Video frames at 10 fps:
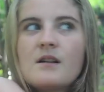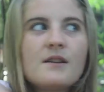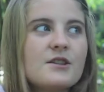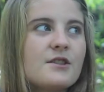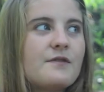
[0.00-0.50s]

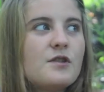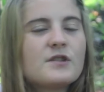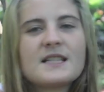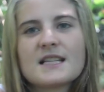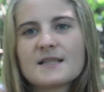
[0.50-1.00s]
there's a few
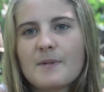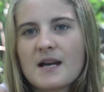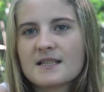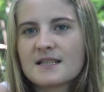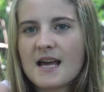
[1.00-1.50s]
sit
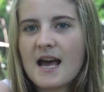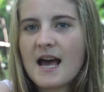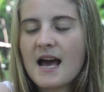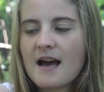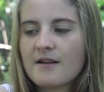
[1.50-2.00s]
spots that
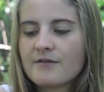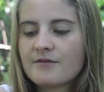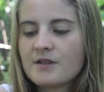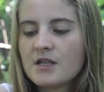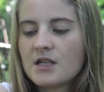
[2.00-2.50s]

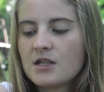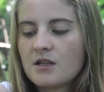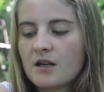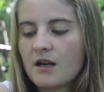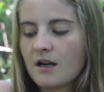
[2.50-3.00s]
have
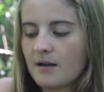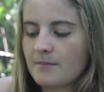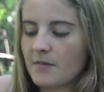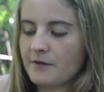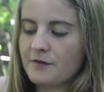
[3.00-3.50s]

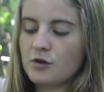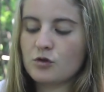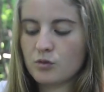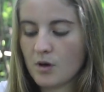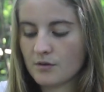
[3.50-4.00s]
a few
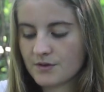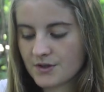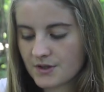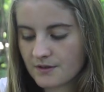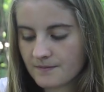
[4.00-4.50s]

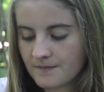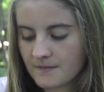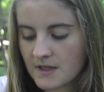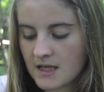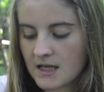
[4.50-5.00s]
quotes.
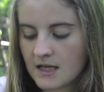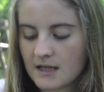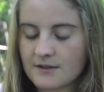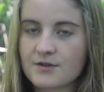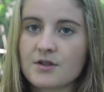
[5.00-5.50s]

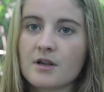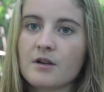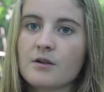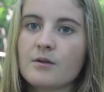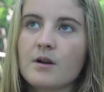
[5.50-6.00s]
And
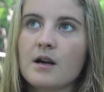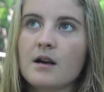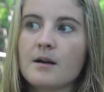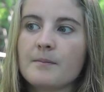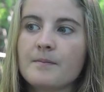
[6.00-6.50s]
so
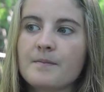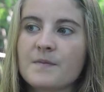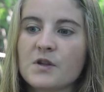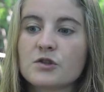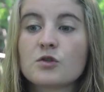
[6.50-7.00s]

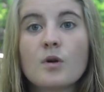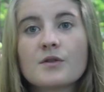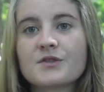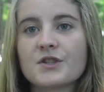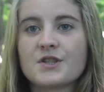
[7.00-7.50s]
those
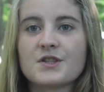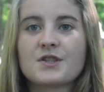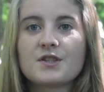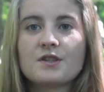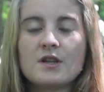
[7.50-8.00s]
quotes are
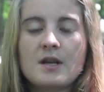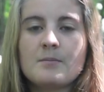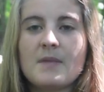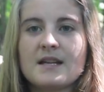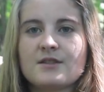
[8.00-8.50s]
just
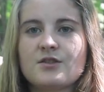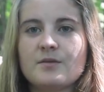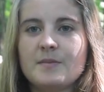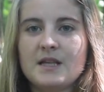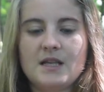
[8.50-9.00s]
meant
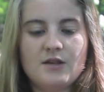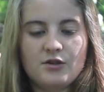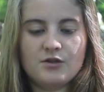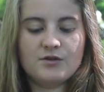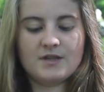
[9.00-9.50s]
to be
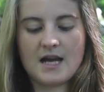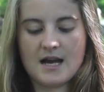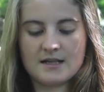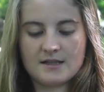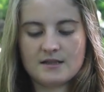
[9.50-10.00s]
used
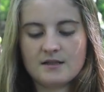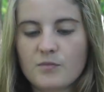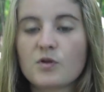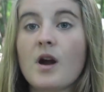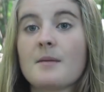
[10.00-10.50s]
as
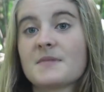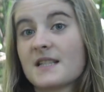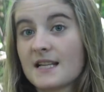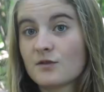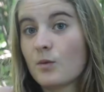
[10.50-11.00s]

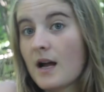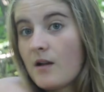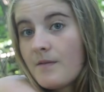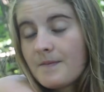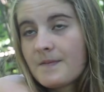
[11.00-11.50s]
prompts as
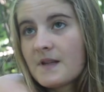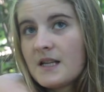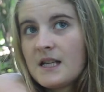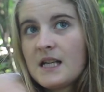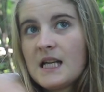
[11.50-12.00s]
well.
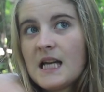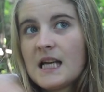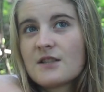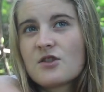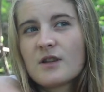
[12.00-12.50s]

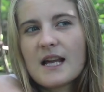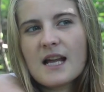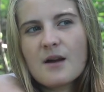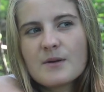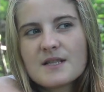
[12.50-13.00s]
And so like
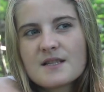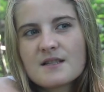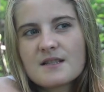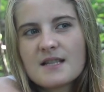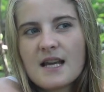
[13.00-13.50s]
I was
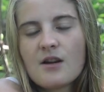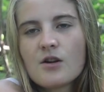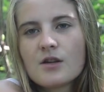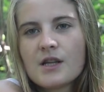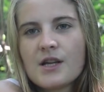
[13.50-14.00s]
saying
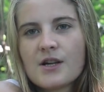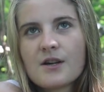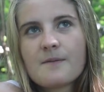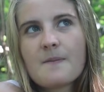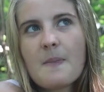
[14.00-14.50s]
earlier,